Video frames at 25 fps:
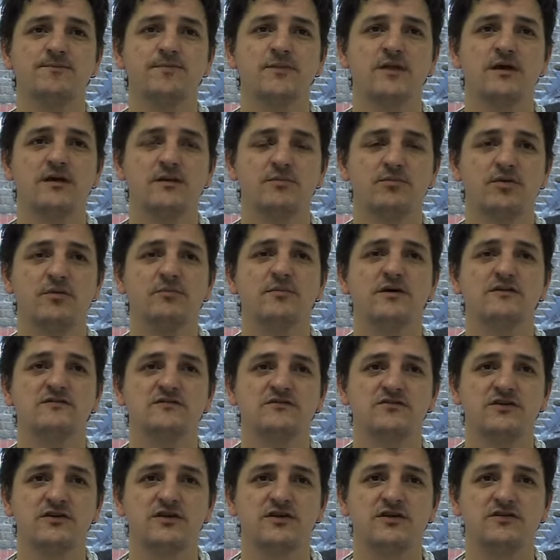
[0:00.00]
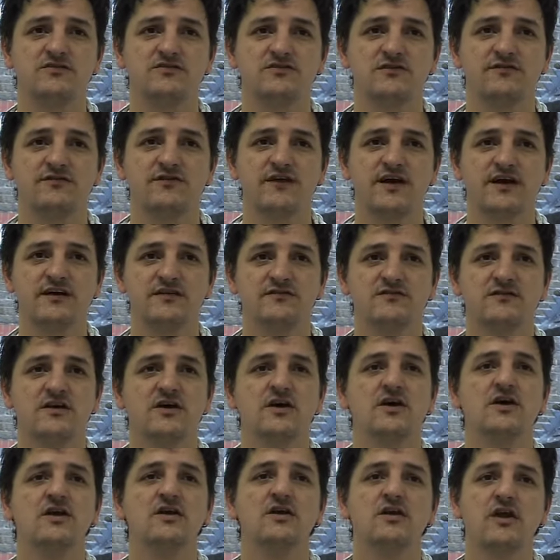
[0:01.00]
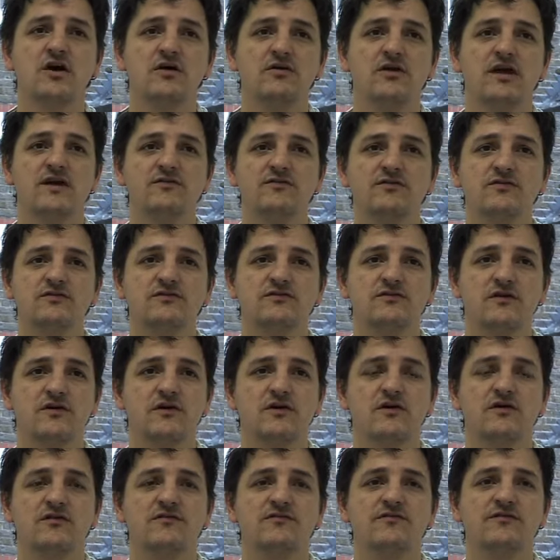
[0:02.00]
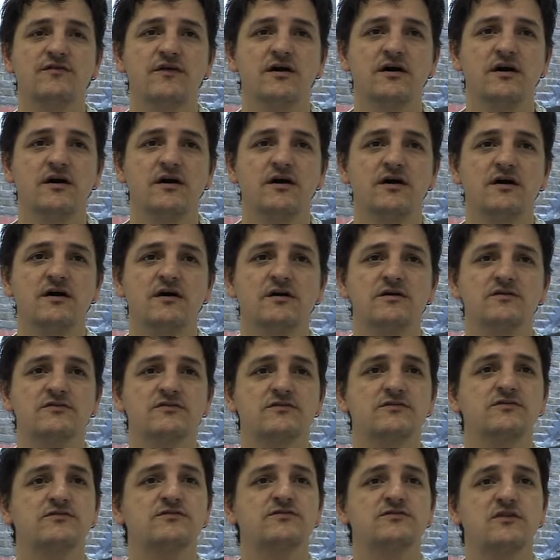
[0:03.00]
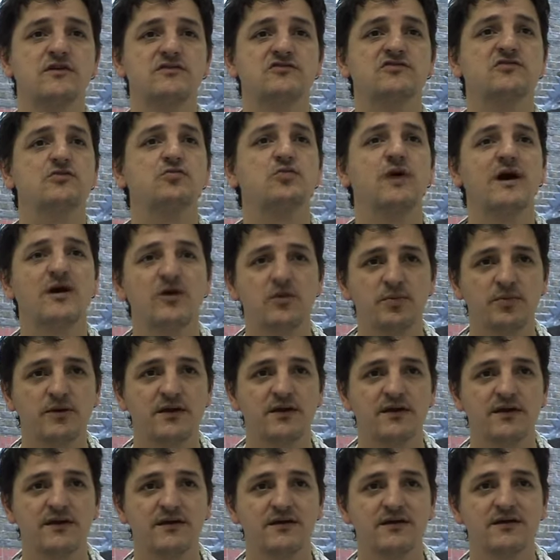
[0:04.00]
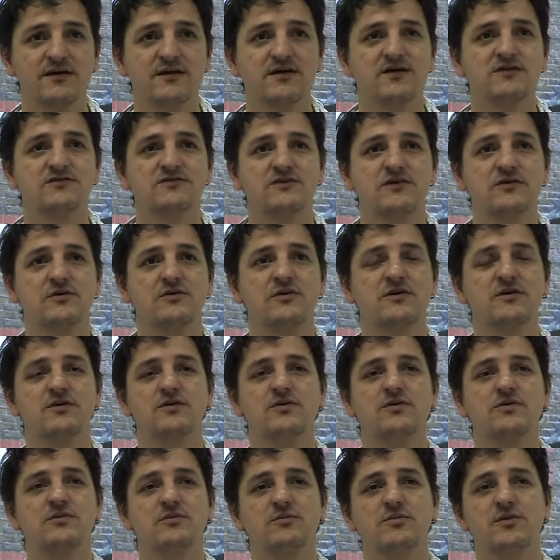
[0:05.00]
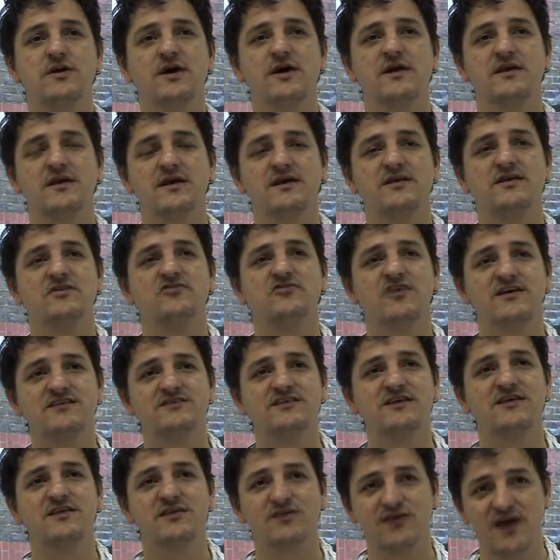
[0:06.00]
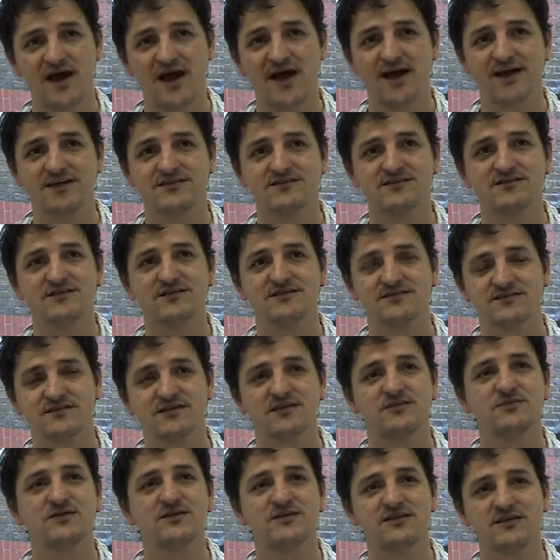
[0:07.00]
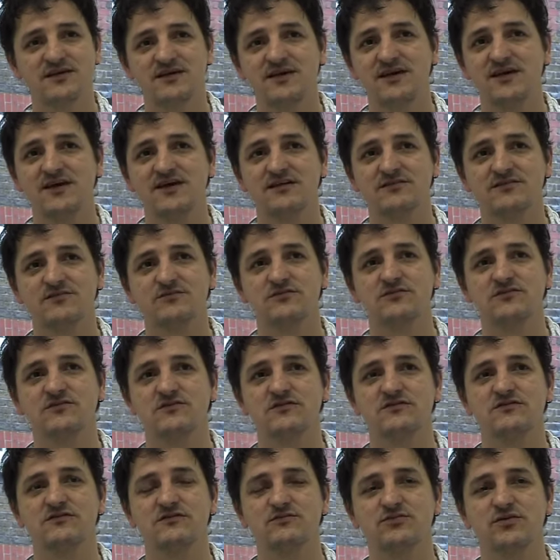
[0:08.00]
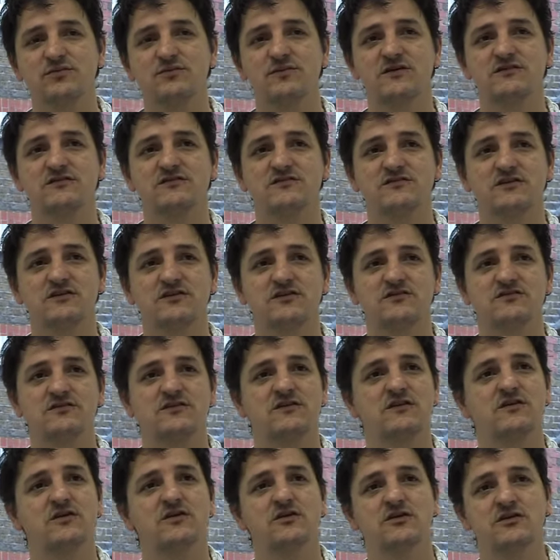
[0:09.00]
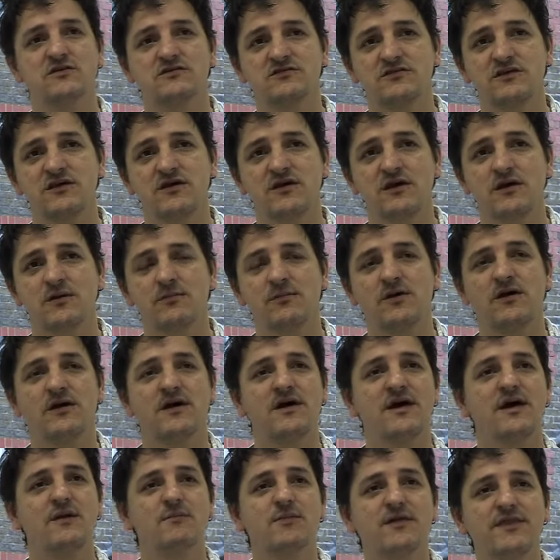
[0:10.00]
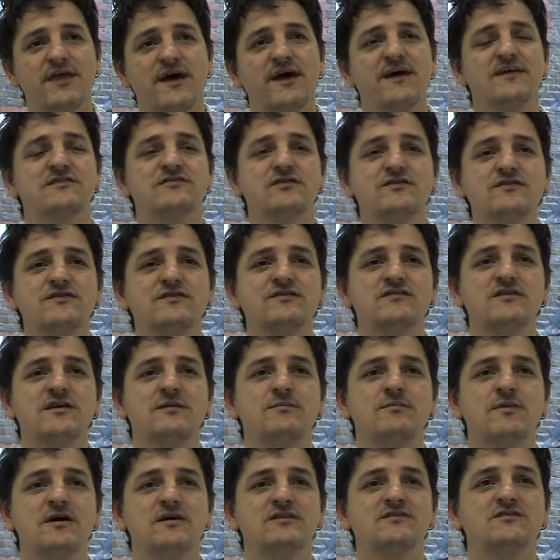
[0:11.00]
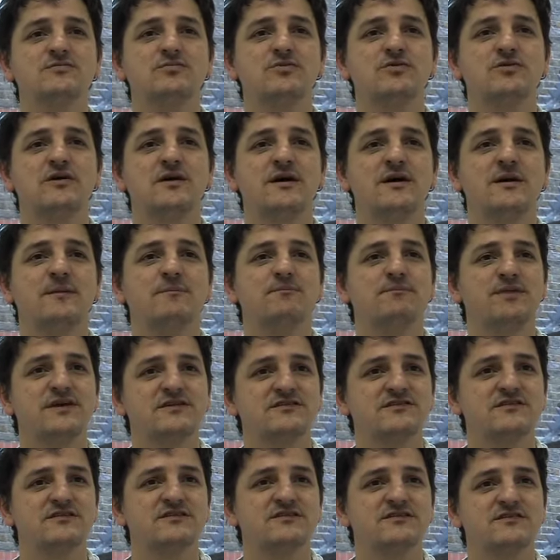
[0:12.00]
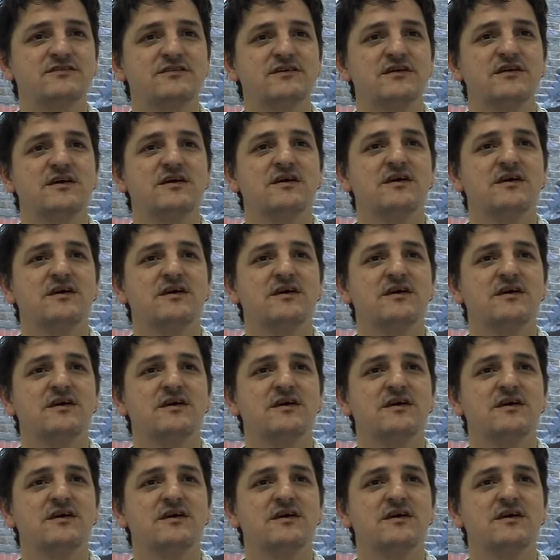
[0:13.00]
problematic drug use reflects low levels of sort of social well-being. So and addressing that is going to be the key to reducing problematic drug use in the longer term. But that is obviously a much more ambitious